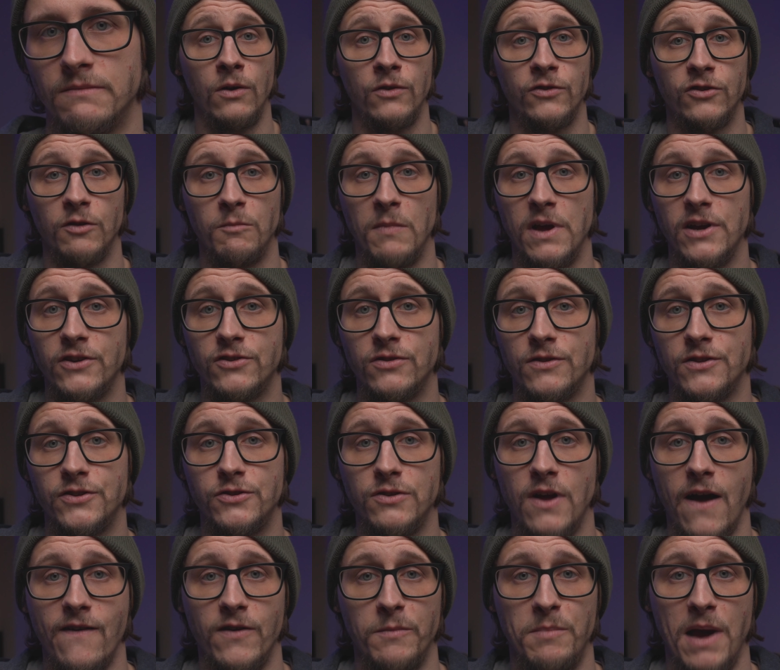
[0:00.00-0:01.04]
So make sure that
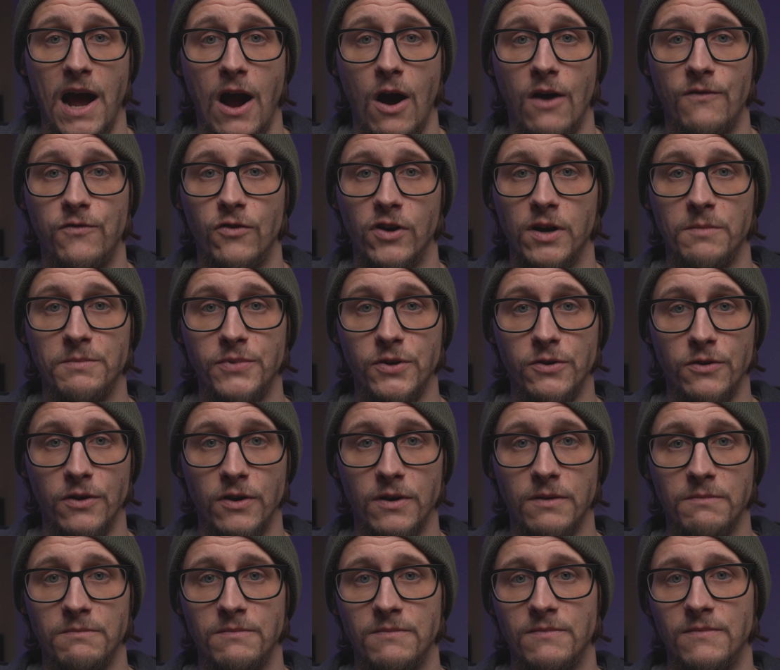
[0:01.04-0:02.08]
you have a powerful
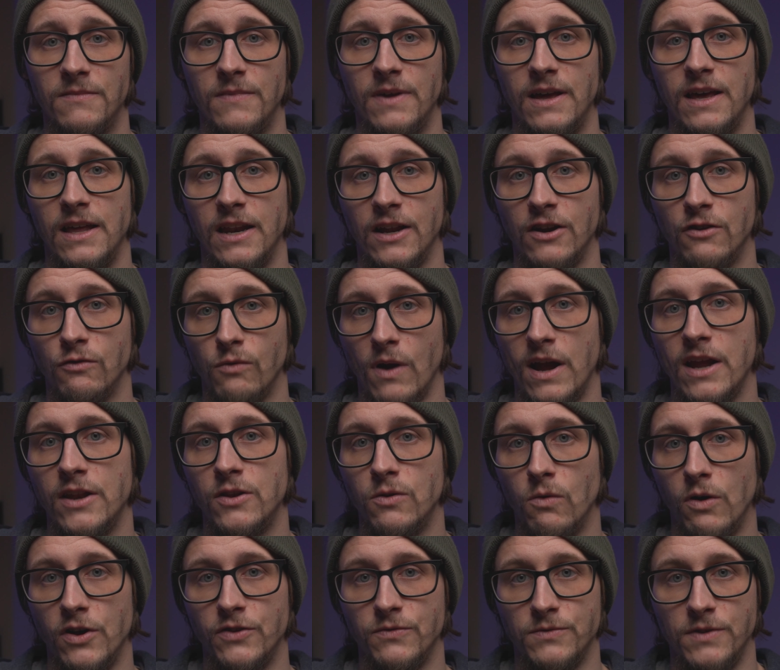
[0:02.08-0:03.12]
computer and a great
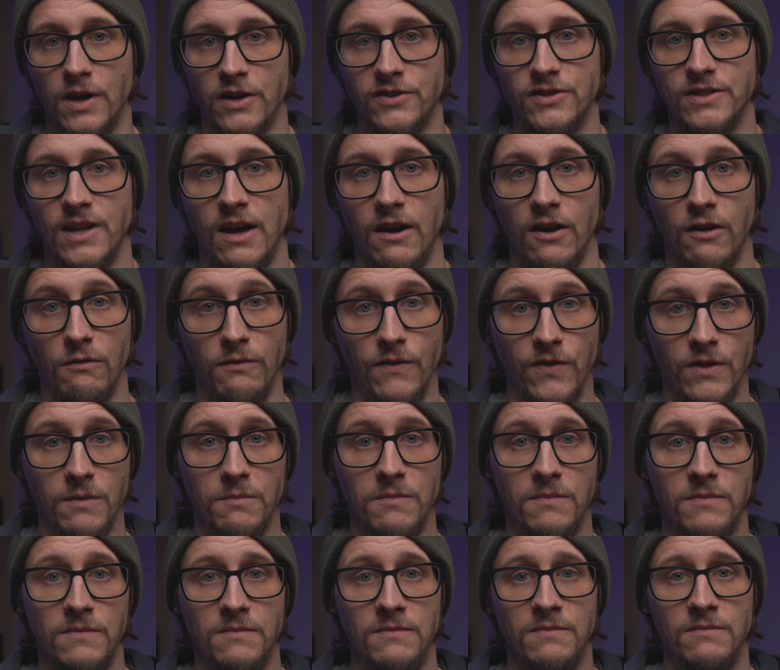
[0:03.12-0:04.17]
noise reduction algorithm.
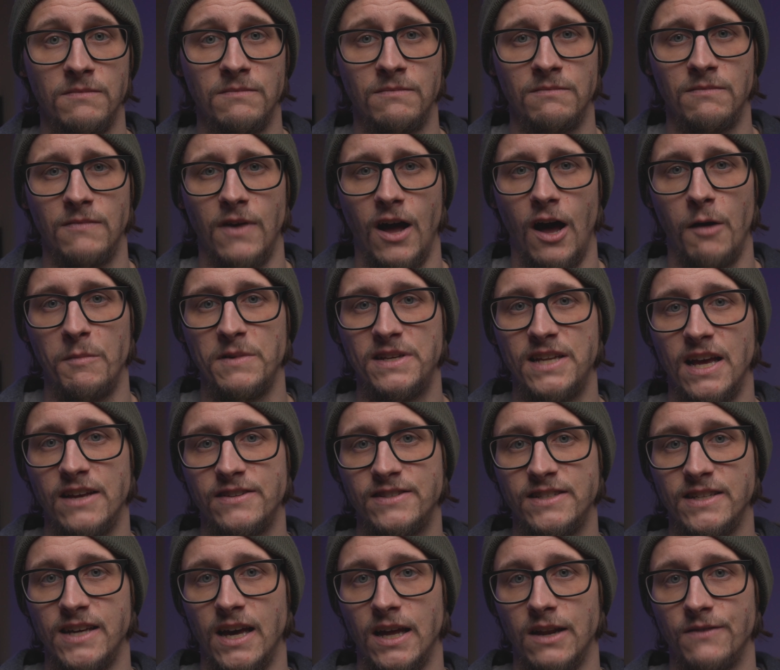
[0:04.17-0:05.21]
I'll be
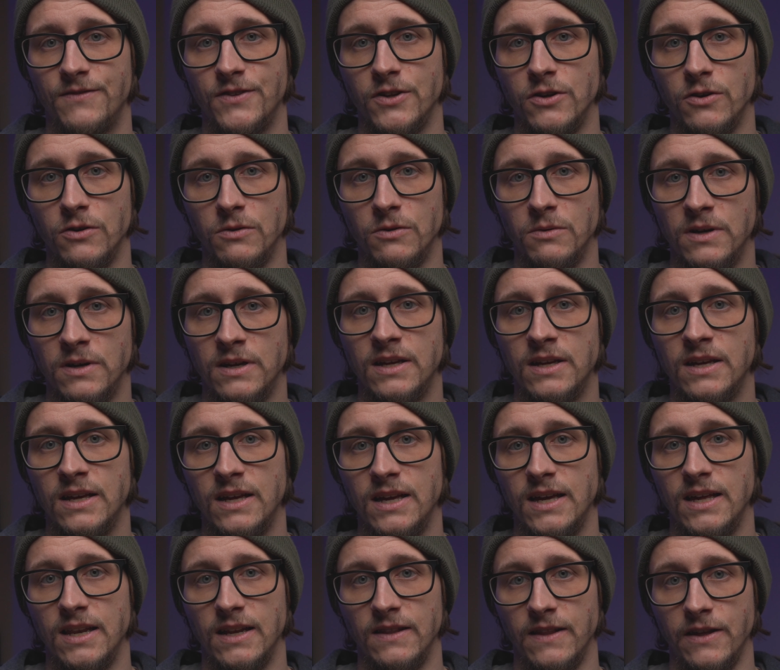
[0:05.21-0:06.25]
testing out a few
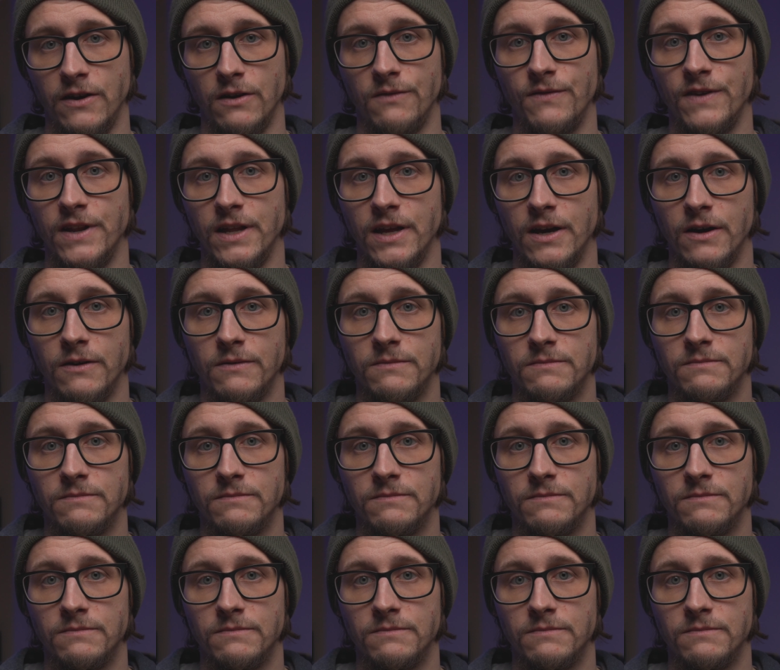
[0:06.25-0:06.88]
in a later video.